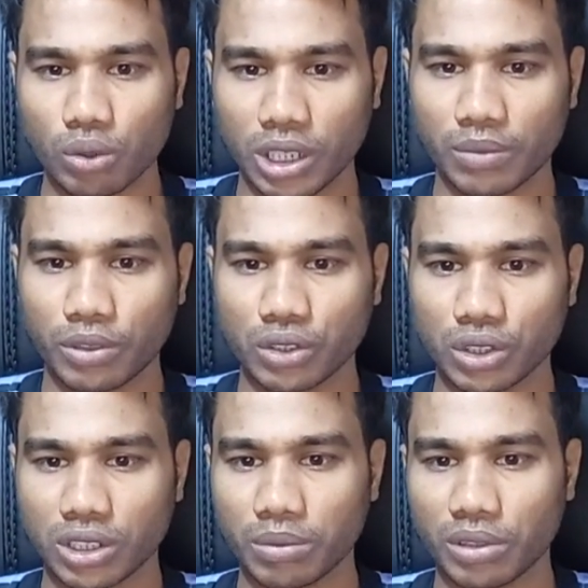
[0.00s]
looking for
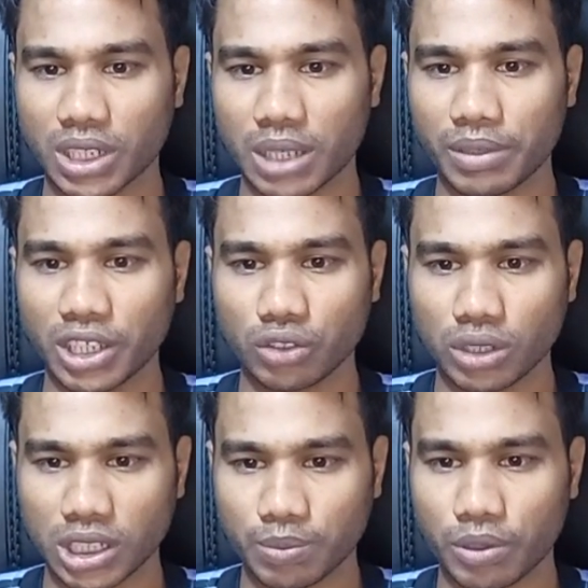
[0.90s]
suitable travel
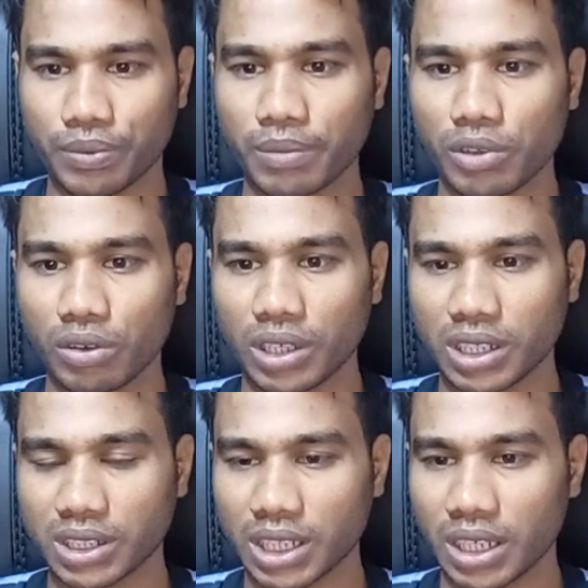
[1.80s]
insurance for family
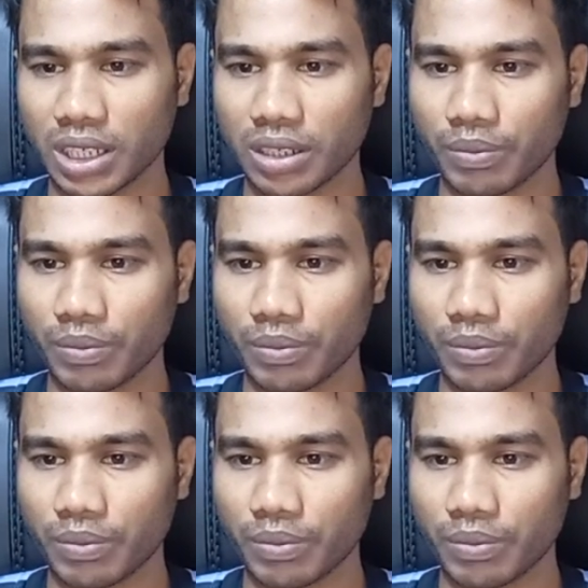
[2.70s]
holidays here are